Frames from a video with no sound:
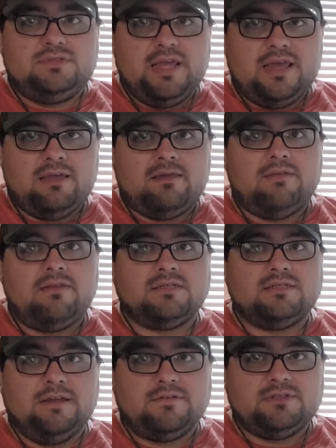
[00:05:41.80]
take
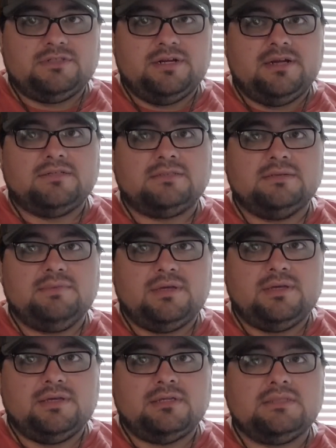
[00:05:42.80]
this stuff seriously,
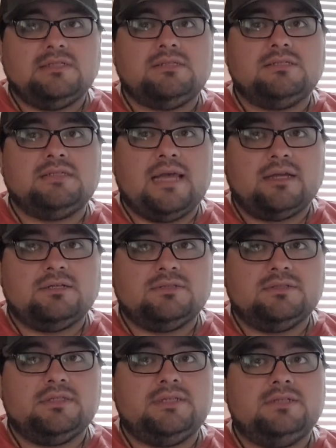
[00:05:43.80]
because this is
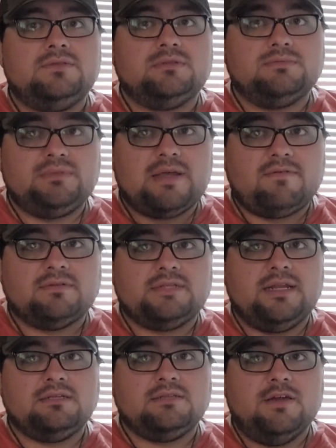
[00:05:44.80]
actually some
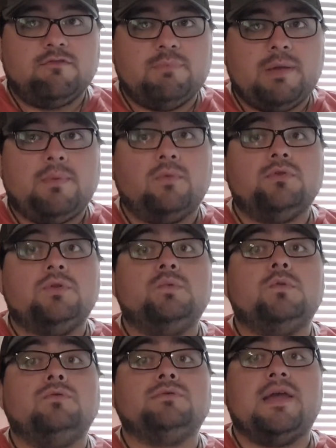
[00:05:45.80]
devastating stuff, and people
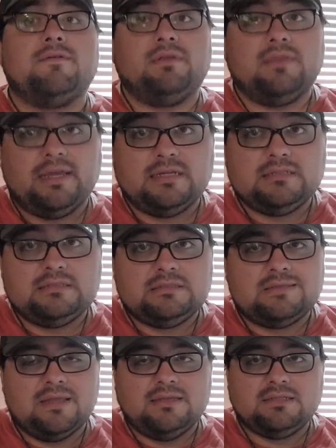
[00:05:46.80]
do lose everything
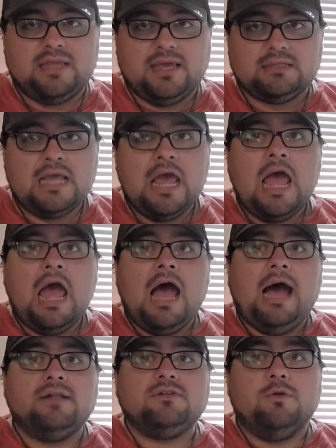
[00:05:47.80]
to these things.
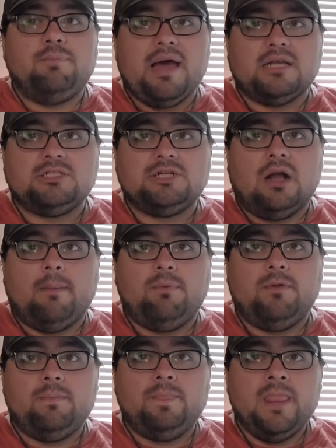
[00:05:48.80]
I drove past
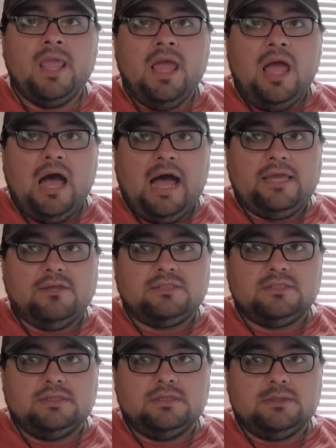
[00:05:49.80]
Joplin. I
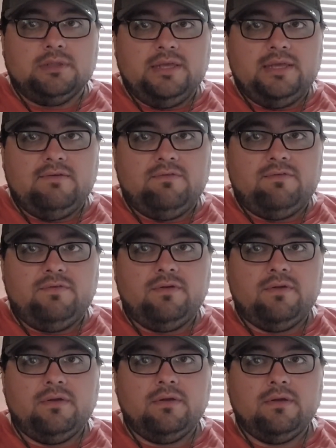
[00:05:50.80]
used to live
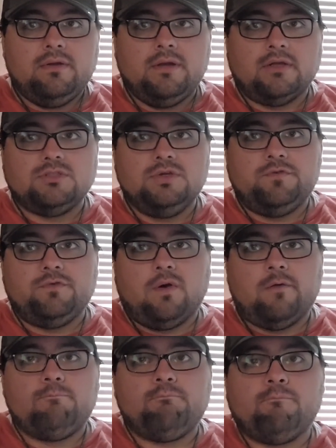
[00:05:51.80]
not too
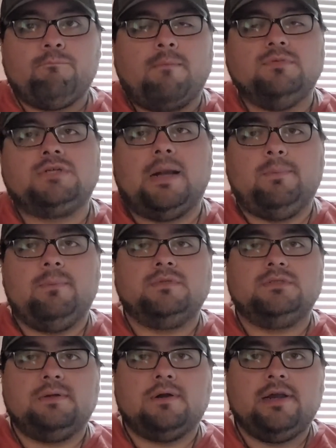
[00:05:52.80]
far from Joplin,
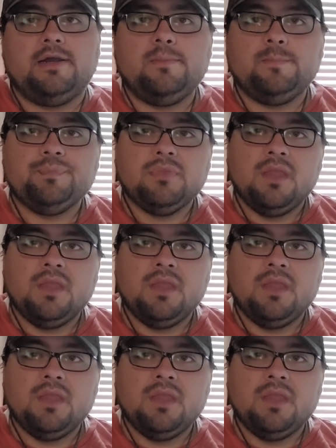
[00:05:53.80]
Missouri,